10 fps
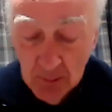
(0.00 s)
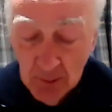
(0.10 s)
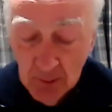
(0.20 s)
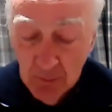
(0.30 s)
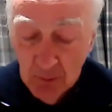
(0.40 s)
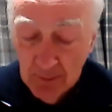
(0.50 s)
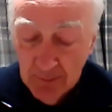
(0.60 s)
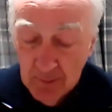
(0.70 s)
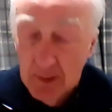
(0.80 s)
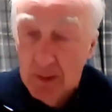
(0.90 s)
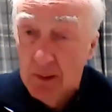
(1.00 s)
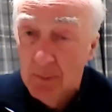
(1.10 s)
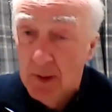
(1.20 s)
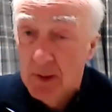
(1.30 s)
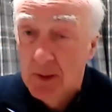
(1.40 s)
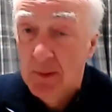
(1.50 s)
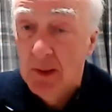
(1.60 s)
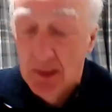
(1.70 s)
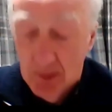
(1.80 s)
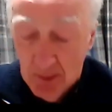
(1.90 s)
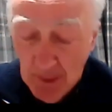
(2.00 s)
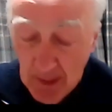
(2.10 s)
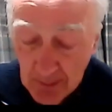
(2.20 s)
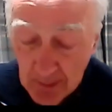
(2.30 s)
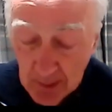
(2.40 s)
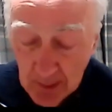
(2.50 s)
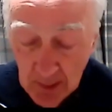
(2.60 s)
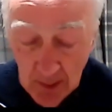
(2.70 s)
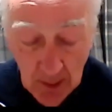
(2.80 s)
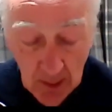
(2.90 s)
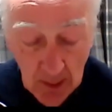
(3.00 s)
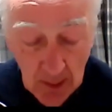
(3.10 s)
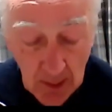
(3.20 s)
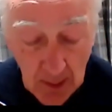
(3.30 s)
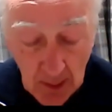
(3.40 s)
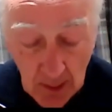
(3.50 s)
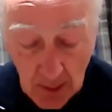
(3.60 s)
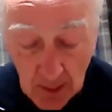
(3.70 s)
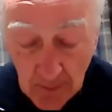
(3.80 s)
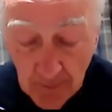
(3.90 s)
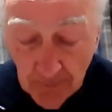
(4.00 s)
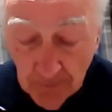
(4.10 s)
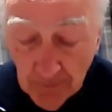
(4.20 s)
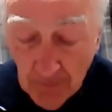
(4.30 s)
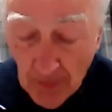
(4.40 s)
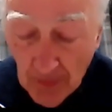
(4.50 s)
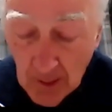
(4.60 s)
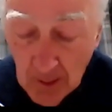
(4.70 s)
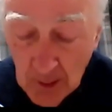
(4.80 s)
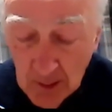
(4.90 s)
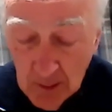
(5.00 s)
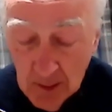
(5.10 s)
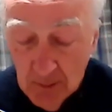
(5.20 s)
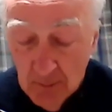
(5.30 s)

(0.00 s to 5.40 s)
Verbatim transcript: is once more referring to the birds of the air as a bad thing. Um, and